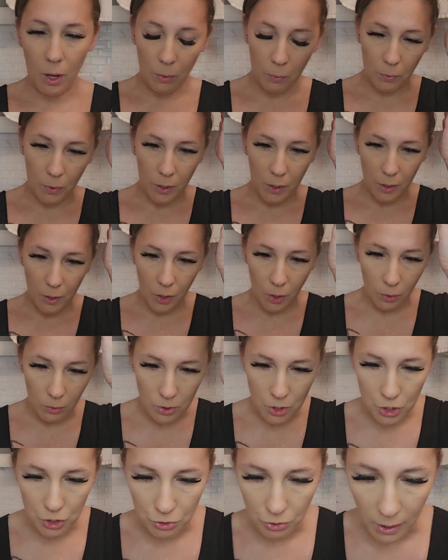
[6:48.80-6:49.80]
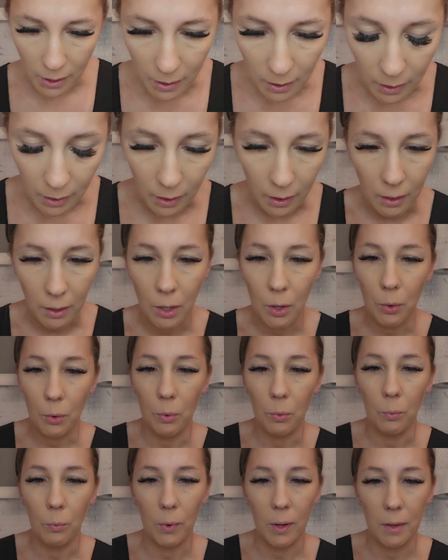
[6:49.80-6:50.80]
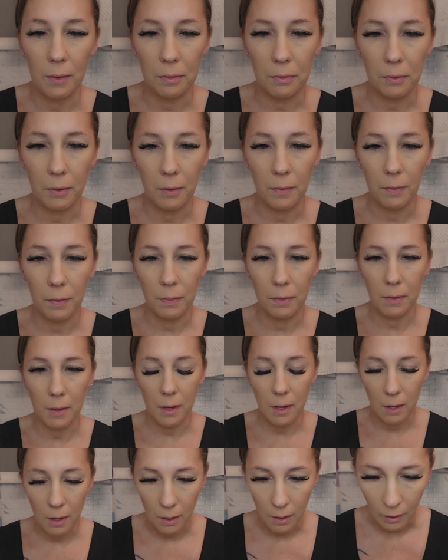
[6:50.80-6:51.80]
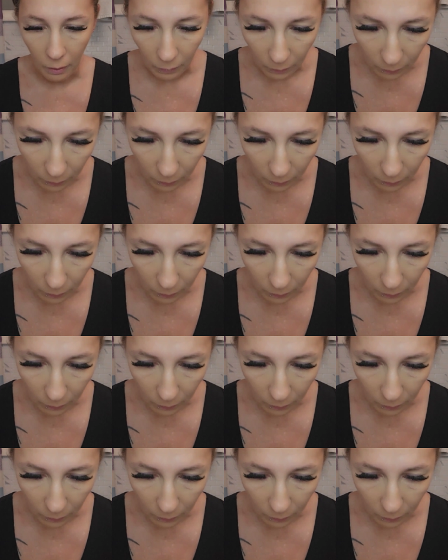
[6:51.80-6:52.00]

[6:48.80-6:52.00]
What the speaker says: we're gonna go straight in with the